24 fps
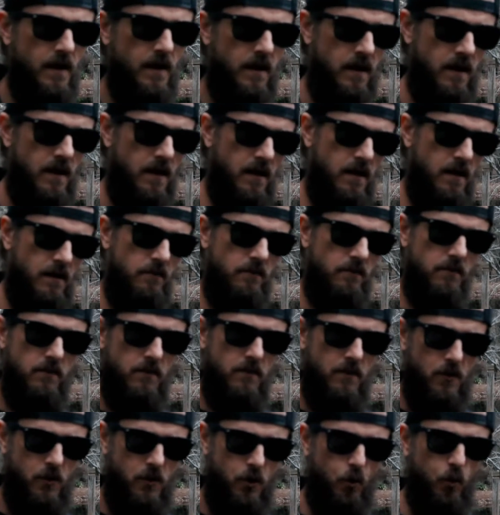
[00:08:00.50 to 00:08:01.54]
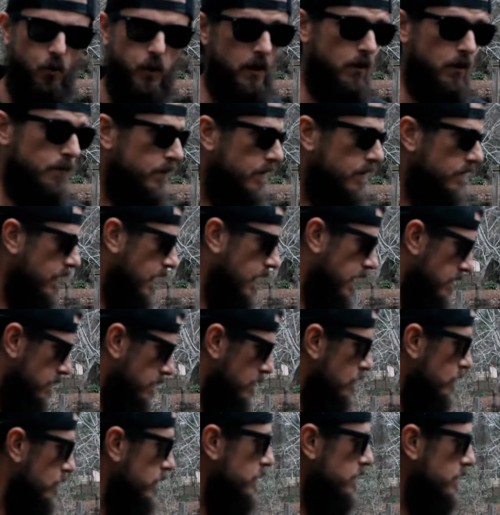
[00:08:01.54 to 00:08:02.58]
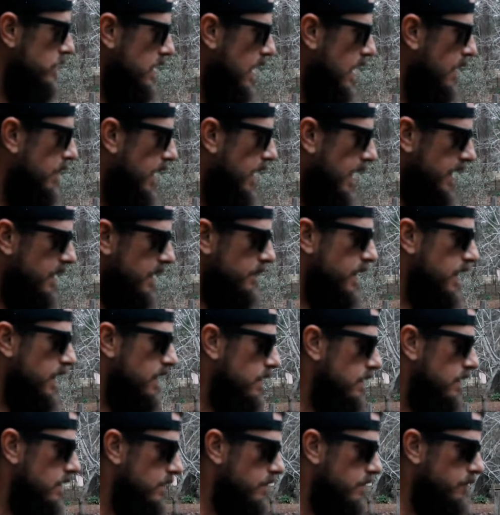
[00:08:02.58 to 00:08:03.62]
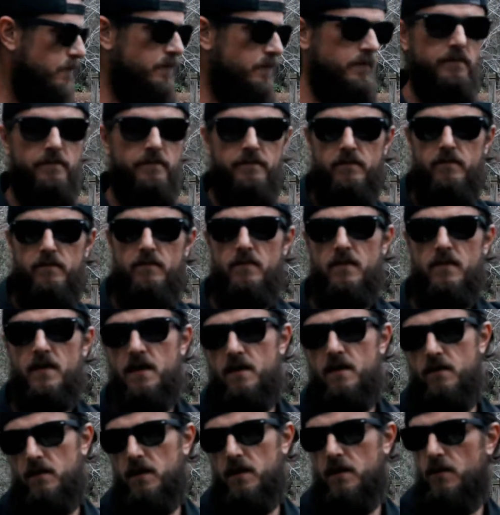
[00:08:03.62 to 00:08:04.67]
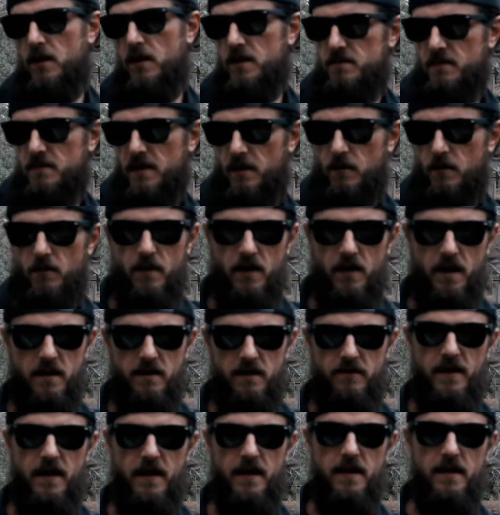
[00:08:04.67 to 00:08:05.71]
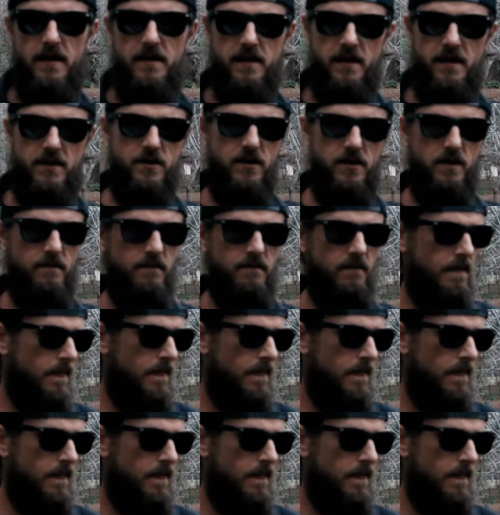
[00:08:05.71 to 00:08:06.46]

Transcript: who will provide. Would you stop biting me? He really wants my undivided attention.